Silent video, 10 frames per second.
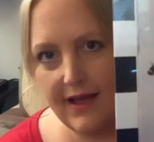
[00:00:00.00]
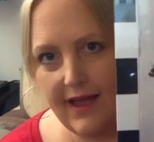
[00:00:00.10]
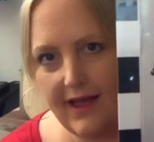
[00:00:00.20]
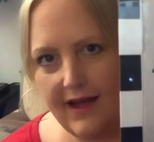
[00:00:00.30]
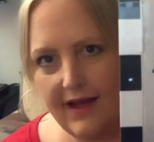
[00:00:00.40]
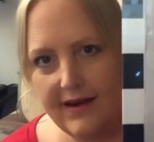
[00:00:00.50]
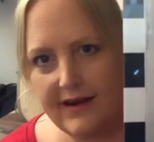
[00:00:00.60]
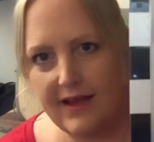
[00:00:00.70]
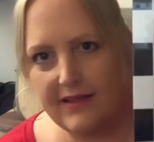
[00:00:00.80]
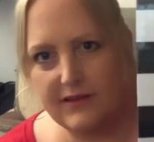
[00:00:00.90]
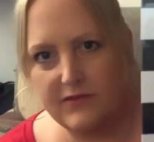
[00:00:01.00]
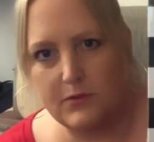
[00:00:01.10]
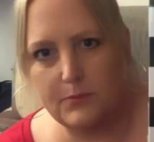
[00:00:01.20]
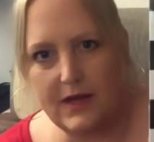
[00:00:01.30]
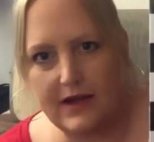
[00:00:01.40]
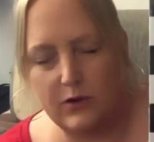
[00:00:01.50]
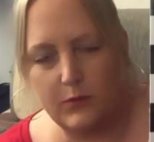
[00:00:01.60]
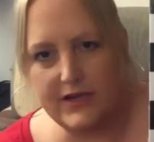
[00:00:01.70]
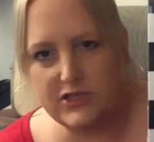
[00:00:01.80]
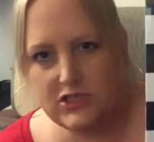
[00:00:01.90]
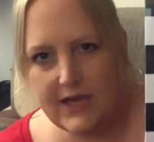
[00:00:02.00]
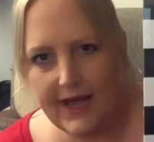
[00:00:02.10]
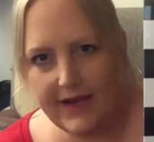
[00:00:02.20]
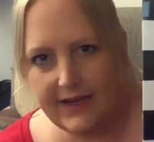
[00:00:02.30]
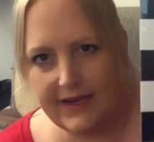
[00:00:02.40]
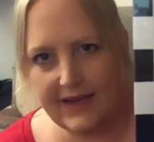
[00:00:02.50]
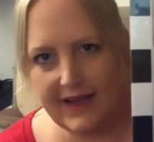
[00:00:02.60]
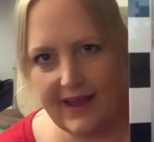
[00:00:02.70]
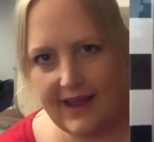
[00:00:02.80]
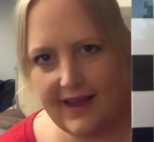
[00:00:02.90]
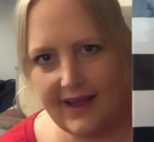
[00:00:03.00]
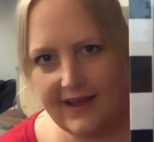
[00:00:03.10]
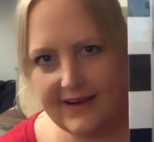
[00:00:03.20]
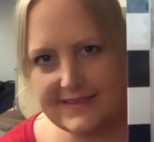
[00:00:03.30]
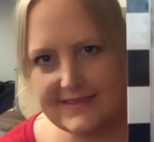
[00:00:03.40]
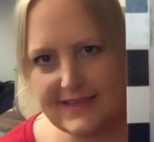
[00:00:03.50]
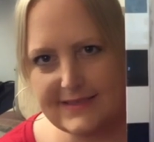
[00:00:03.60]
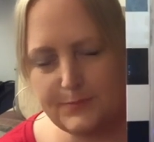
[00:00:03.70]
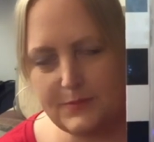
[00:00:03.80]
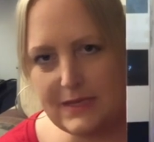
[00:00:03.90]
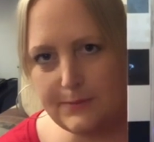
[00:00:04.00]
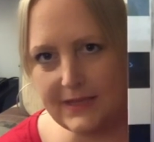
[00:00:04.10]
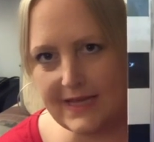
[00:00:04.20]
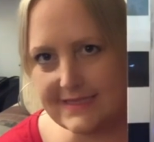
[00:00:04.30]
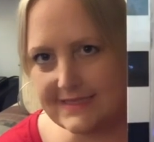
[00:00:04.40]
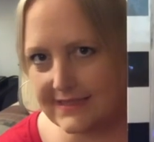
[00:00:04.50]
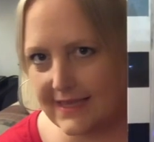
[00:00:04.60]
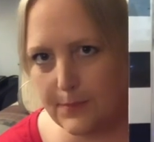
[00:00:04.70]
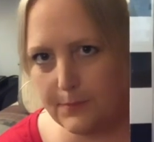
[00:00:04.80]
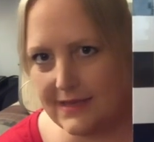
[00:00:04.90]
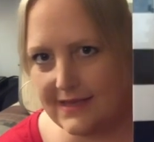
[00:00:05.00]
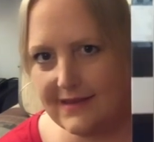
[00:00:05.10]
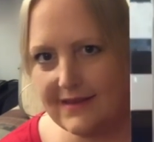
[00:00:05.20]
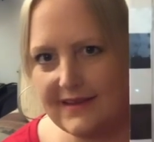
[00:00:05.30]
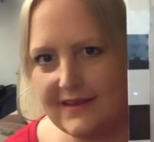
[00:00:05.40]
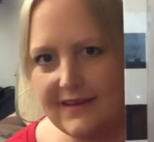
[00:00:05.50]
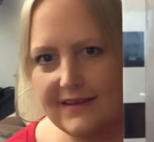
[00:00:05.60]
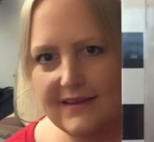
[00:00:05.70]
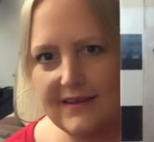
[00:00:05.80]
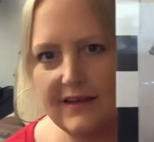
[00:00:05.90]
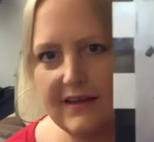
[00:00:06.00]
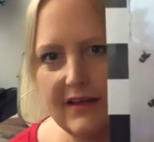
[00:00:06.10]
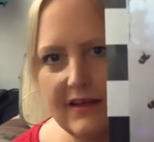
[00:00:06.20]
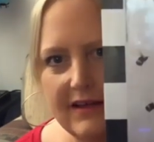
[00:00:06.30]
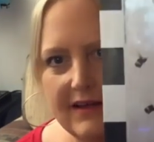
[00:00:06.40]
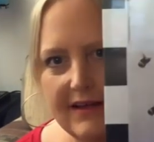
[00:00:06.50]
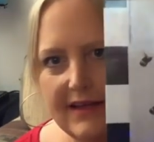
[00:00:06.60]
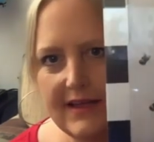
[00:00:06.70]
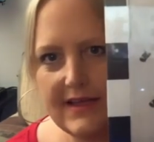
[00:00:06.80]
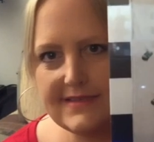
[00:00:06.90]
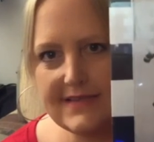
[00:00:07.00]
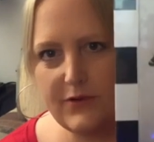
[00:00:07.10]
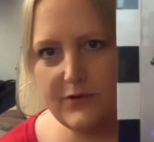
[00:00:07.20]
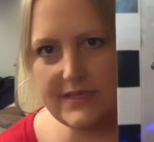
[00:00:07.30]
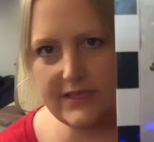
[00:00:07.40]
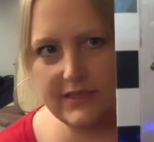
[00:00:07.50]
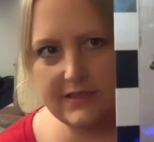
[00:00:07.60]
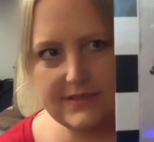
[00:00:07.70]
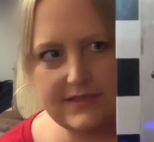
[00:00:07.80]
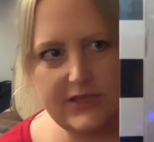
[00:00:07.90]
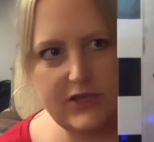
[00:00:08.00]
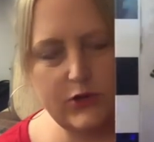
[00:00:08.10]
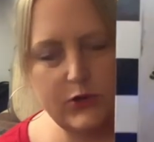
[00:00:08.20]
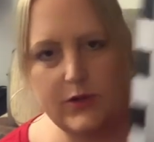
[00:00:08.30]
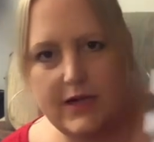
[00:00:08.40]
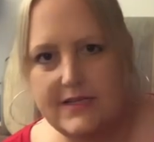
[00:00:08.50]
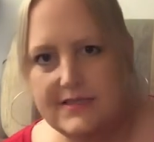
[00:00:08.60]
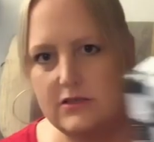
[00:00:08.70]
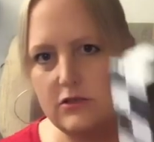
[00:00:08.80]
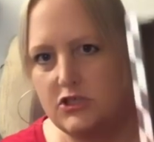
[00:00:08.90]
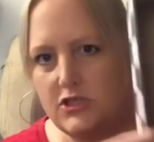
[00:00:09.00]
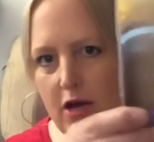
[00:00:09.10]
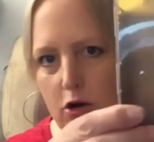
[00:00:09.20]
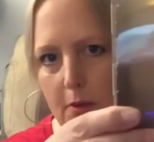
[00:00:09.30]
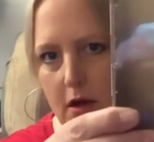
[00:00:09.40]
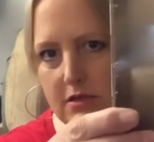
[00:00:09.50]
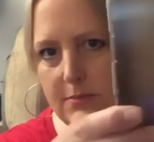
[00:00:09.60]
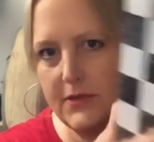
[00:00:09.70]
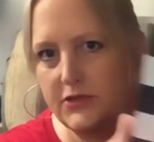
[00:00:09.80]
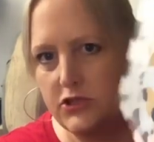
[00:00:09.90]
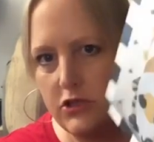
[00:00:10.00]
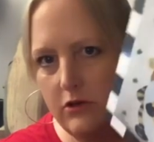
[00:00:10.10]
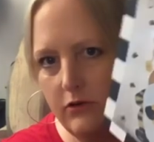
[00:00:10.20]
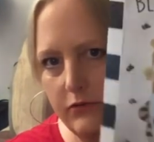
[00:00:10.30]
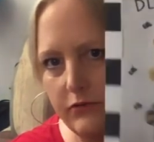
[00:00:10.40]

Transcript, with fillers: and I love the black and white check and it says be blessed like b-e-e -E. is that ridiculously cute and it's a little shadow box picture